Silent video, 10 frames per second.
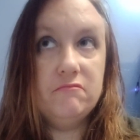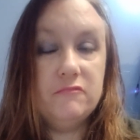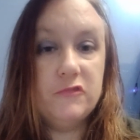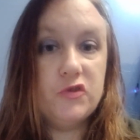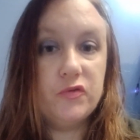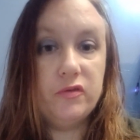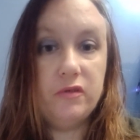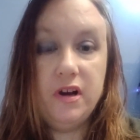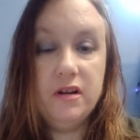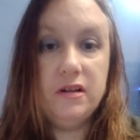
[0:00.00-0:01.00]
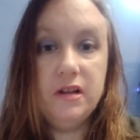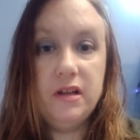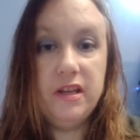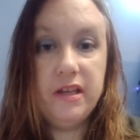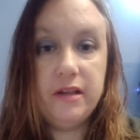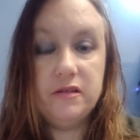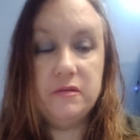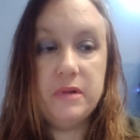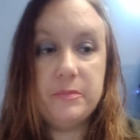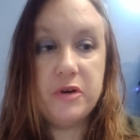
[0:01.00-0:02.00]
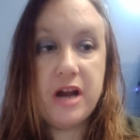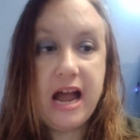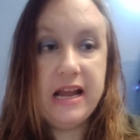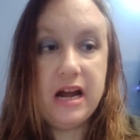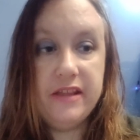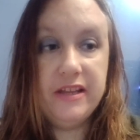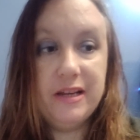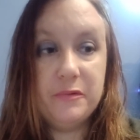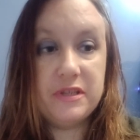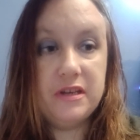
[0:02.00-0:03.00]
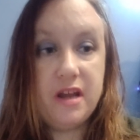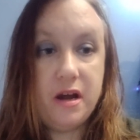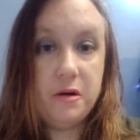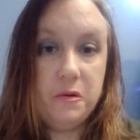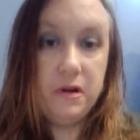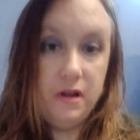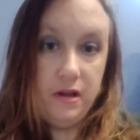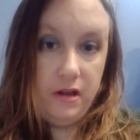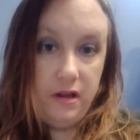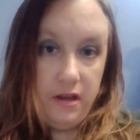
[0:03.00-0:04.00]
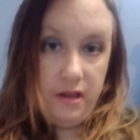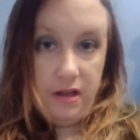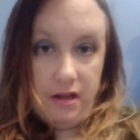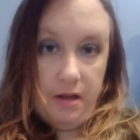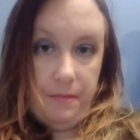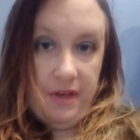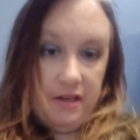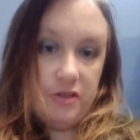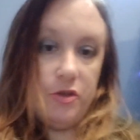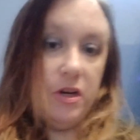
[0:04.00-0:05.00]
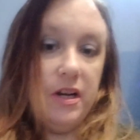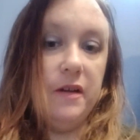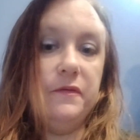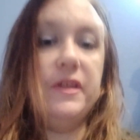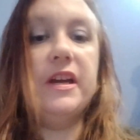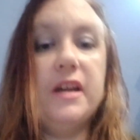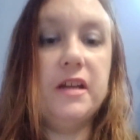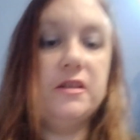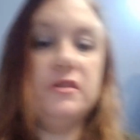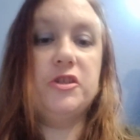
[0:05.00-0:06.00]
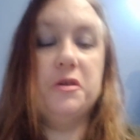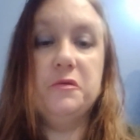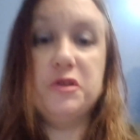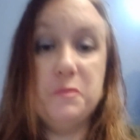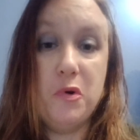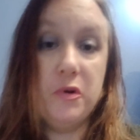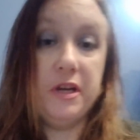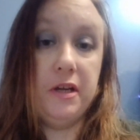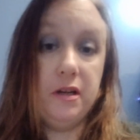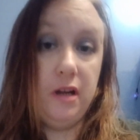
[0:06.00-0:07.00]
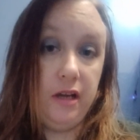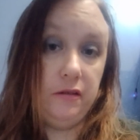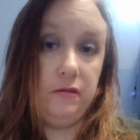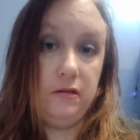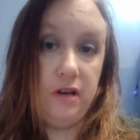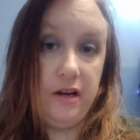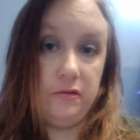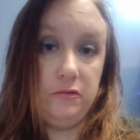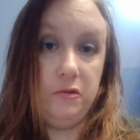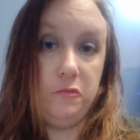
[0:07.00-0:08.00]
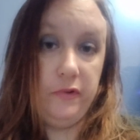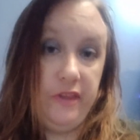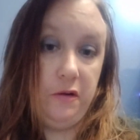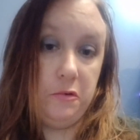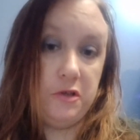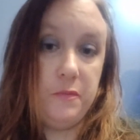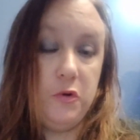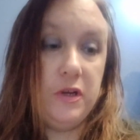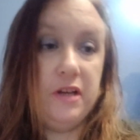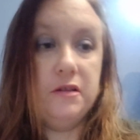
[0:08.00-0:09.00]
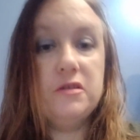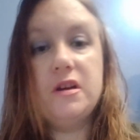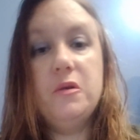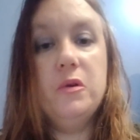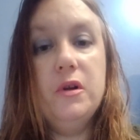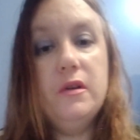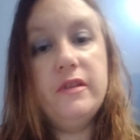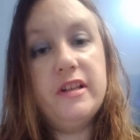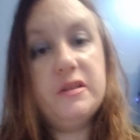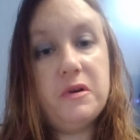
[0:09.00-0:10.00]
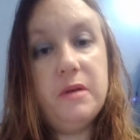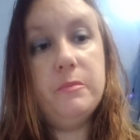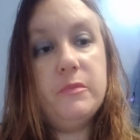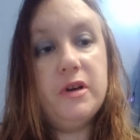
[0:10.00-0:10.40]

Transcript: drug, I don't remember. I, I think it was no. I'm not sure if they showed smoking, and I don't know what they were smoking, so that's why I'm